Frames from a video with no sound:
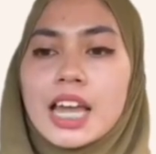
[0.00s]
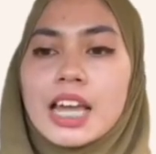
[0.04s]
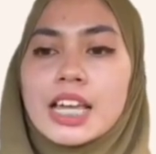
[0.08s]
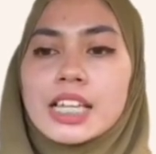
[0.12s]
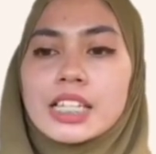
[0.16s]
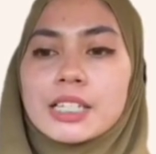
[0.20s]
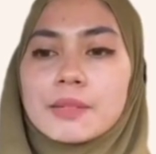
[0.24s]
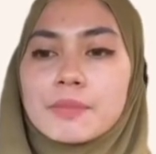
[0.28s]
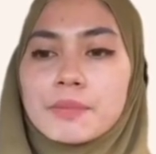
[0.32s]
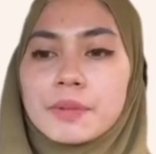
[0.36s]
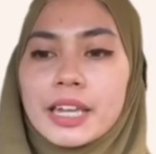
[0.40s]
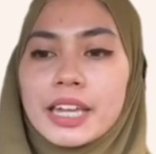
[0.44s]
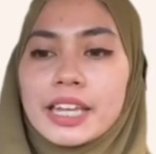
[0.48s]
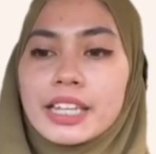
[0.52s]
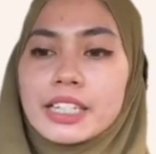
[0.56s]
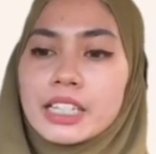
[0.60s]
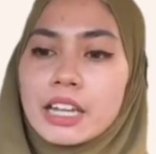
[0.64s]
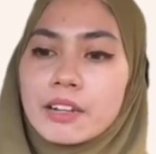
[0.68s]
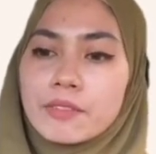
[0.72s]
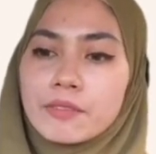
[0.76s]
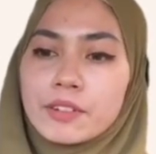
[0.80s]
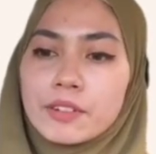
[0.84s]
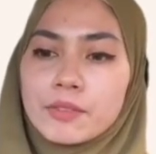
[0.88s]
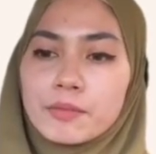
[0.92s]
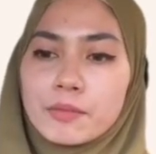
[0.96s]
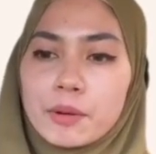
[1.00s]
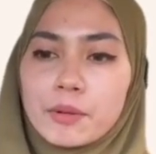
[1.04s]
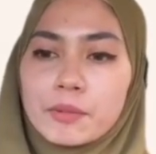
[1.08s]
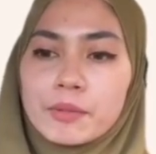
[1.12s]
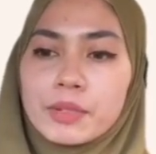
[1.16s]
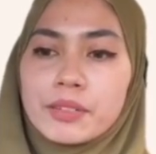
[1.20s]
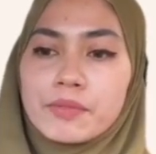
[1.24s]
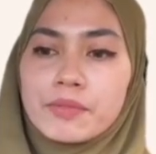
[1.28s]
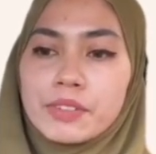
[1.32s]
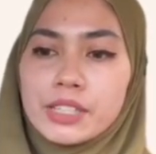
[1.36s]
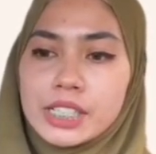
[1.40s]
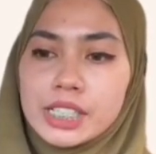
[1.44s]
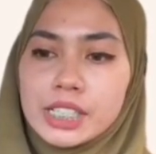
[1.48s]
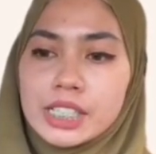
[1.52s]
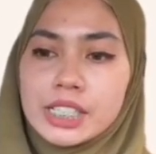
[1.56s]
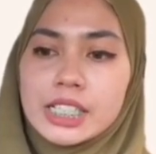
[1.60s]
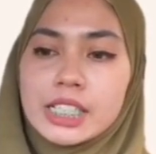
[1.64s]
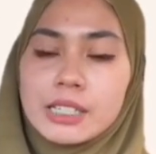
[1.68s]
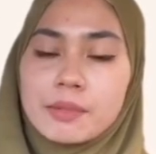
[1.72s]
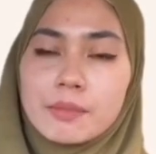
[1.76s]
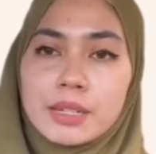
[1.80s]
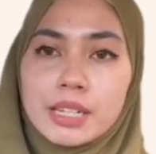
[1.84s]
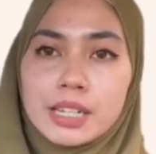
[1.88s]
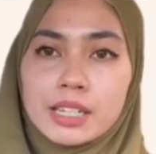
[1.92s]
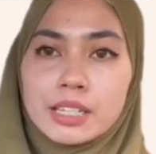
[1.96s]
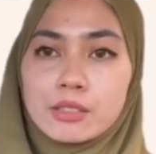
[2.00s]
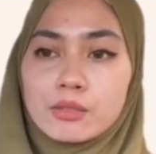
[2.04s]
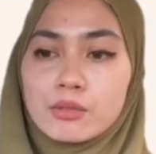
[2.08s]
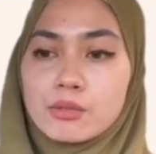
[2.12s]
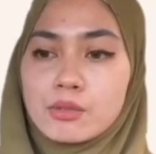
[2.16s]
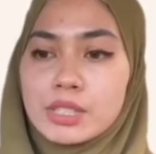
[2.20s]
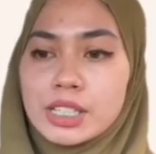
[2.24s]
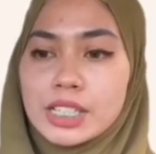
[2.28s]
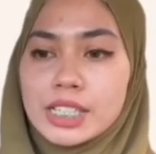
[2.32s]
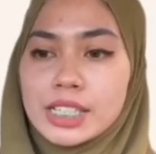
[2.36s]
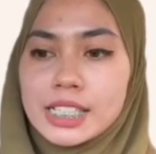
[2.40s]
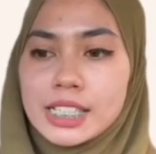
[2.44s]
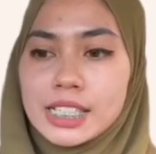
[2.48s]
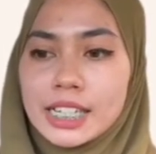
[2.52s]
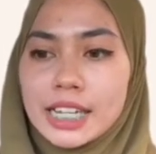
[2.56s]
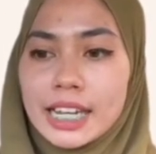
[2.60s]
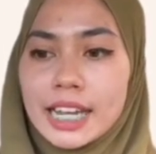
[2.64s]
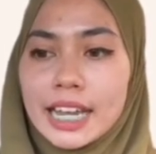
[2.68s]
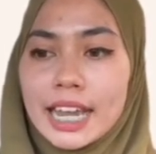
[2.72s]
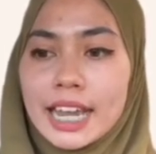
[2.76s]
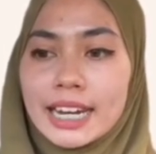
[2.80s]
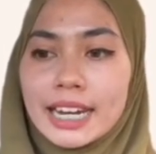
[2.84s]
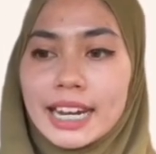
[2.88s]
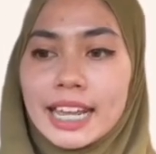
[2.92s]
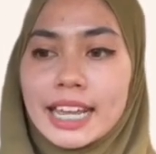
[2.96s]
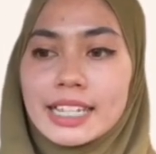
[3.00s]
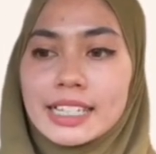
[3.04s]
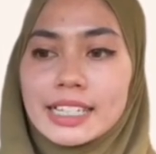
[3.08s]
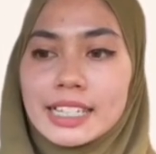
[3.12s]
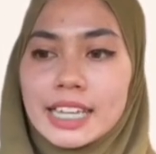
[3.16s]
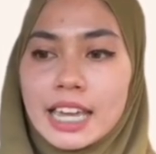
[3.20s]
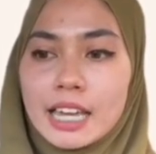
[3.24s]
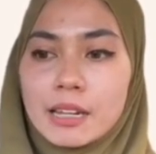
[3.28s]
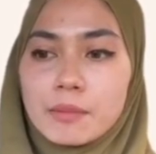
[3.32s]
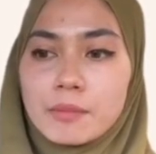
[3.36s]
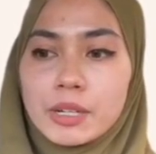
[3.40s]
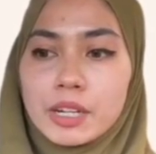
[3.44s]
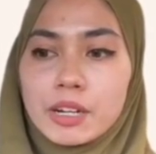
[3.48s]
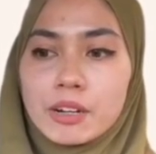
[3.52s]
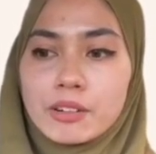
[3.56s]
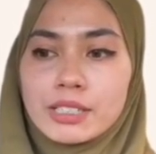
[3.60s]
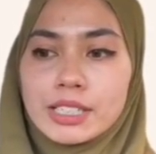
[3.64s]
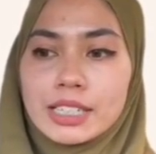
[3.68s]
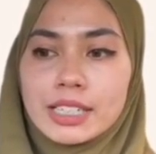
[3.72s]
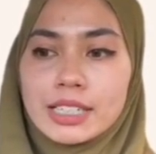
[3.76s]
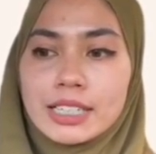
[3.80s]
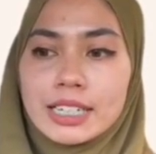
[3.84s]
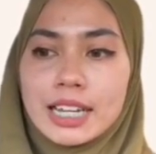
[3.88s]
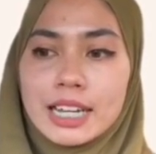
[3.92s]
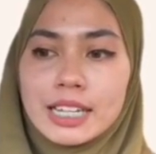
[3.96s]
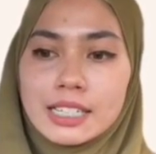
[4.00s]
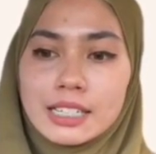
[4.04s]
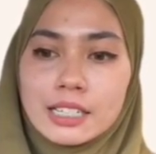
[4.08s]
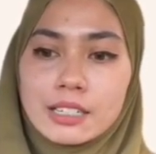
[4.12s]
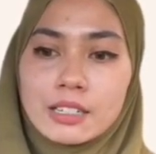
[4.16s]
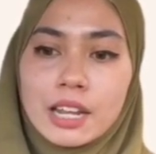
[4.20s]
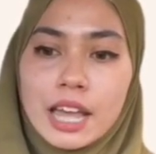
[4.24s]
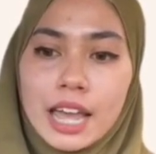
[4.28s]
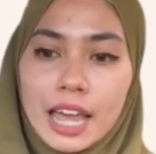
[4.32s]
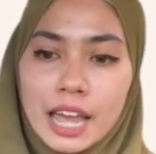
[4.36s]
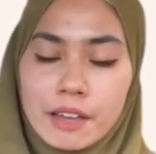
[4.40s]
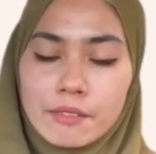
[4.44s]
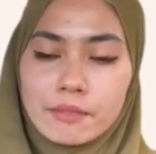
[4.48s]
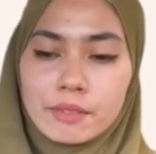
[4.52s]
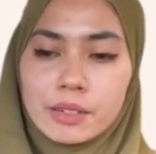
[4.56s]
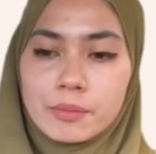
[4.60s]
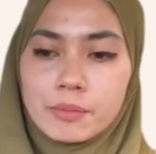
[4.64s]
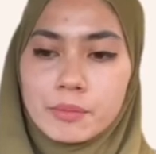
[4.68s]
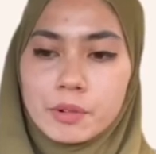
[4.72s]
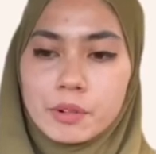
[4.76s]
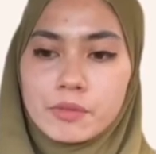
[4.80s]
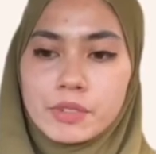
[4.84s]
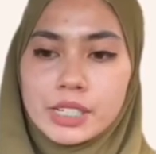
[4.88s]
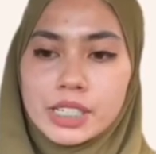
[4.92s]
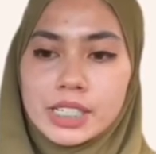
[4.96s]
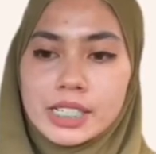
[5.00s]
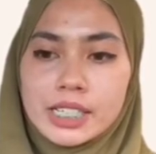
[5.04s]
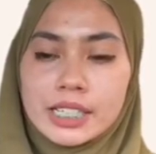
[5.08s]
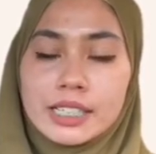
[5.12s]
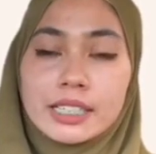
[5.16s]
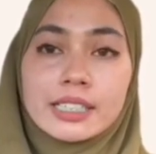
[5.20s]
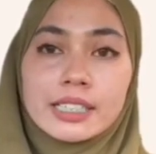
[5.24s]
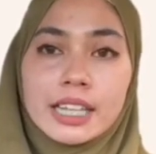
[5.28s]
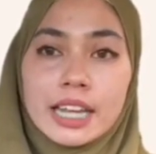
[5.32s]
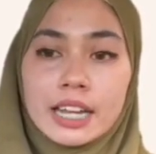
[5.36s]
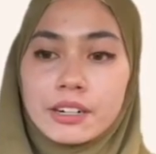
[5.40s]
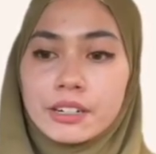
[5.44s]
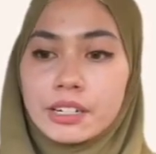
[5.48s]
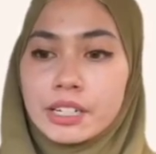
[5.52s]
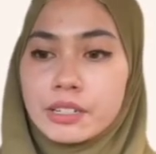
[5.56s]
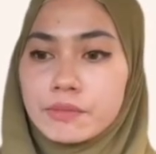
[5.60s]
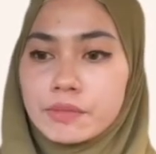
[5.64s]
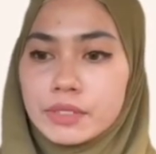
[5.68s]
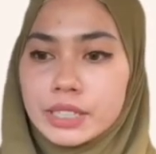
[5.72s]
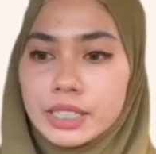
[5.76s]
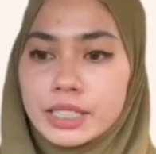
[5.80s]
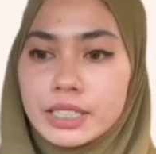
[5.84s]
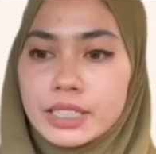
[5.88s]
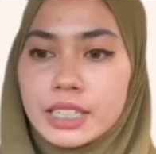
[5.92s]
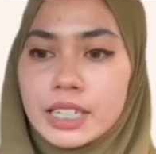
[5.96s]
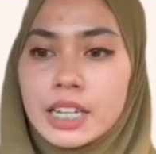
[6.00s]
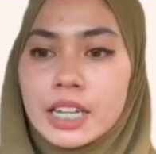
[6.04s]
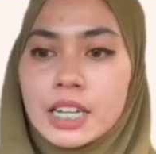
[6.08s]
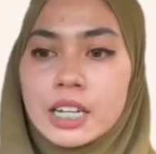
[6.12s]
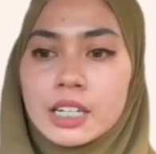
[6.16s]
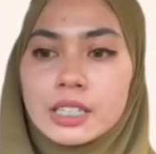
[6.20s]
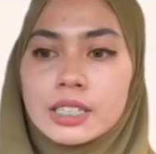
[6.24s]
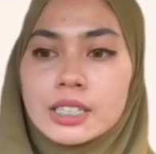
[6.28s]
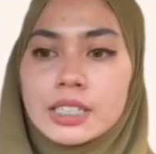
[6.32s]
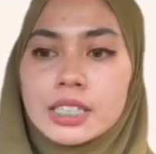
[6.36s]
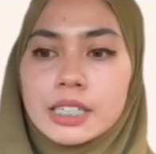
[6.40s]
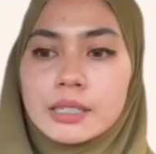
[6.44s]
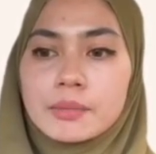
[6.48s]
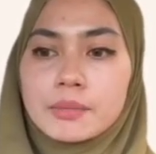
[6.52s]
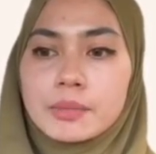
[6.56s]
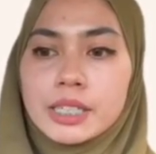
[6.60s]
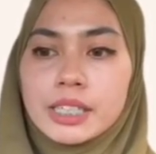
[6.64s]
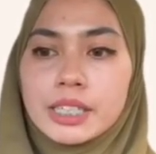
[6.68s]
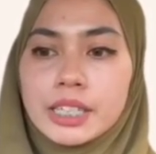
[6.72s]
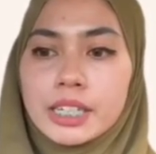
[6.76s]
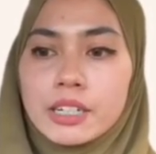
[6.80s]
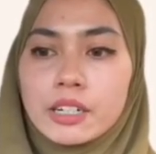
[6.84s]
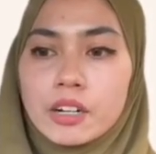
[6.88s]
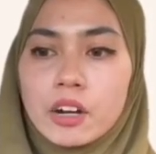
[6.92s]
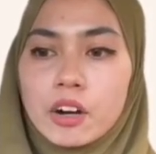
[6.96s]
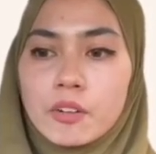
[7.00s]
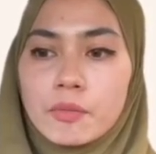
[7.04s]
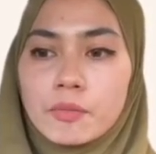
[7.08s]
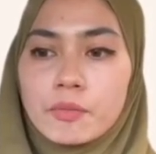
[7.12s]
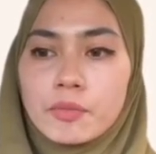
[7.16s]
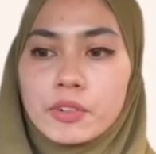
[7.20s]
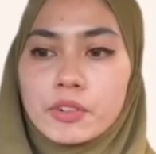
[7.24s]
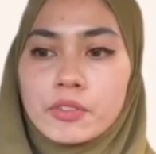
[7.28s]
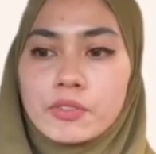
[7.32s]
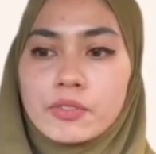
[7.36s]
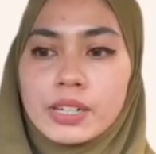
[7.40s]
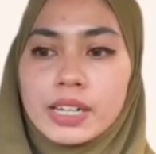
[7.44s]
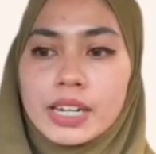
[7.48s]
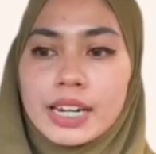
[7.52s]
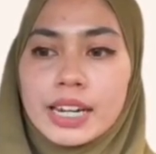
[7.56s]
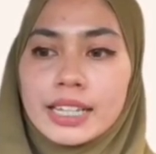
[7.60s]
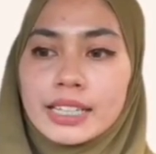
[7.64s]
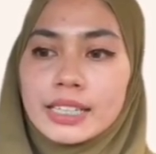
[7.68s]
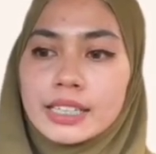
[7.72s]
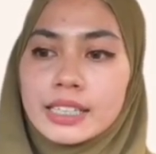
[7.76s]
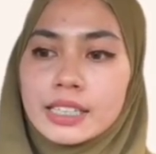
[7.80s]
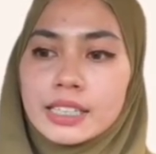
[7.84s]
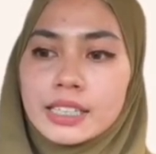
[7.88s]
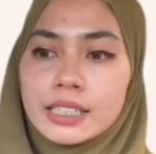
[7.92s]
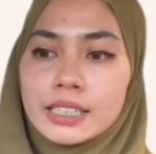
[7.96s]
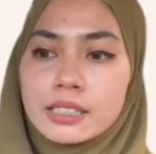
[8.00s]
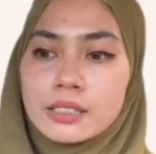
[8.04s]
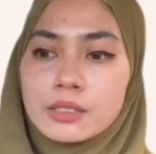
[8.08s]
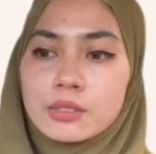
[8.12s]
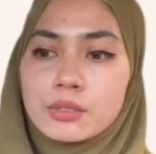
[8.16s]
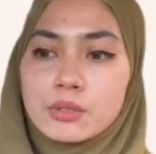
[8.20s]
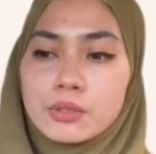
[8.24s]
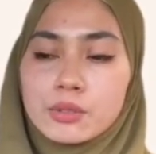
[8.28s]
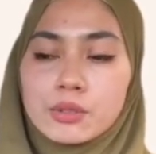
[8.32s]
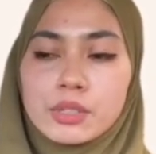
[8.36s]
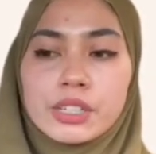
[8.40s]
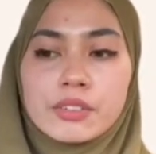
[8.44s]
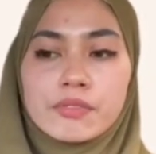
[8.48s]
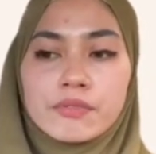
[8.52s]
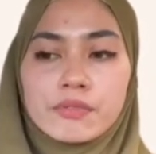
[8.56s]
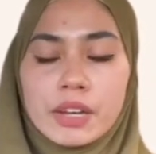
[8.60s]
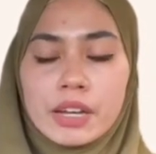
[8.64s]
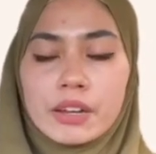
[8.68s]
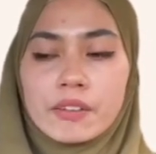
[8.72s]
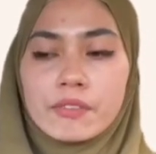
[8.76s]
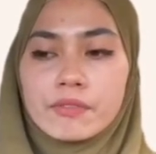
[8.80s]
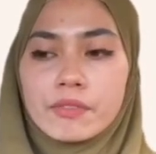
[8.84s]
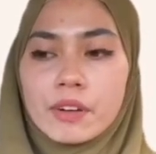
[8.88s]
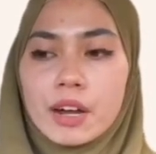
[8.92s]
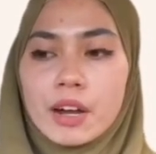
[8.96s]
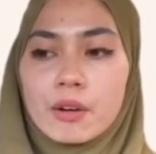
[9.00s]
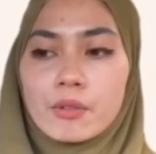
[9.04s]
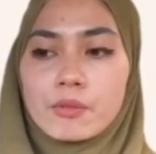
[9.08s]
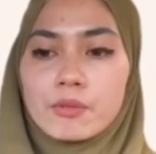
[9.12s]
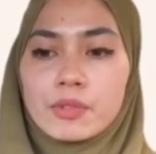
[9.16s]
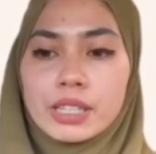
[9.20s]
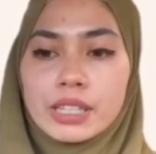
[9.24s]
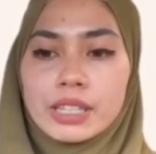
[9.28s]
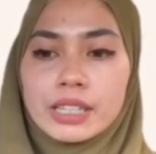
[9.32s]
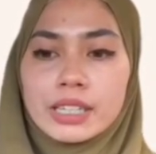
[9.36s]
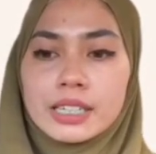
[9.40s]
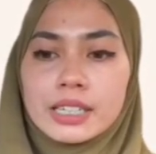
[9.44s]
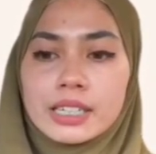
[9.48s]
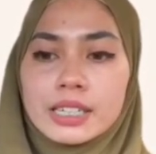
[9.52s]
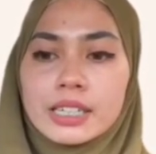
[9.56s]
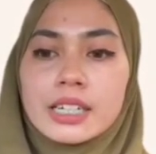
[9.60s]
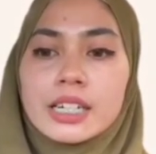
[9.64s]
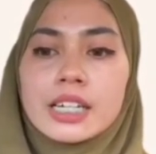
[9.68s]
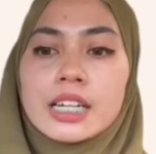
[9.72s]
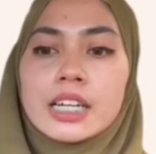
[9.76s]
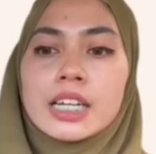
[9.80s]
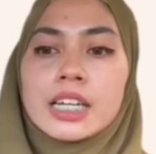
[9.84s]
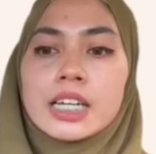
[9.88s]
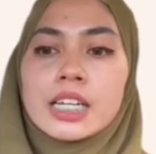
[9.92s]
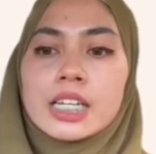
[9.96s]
CPA suffer from deficiency similar to CGA and ACL because it doesn't have a provision that reverses the burden of proof related to defect found with a